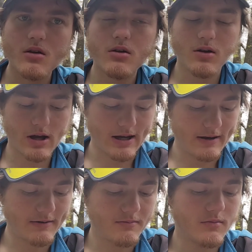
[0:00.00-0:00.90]
yeah,
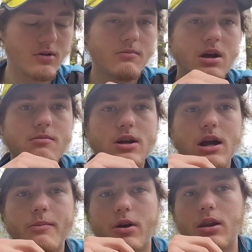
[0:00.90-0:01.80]
sometimes I
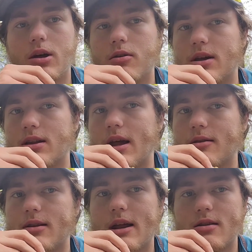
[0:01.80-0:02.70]
got pretty lonely, and
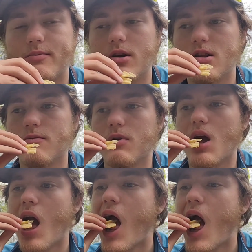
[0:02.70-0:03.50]
that surprised me.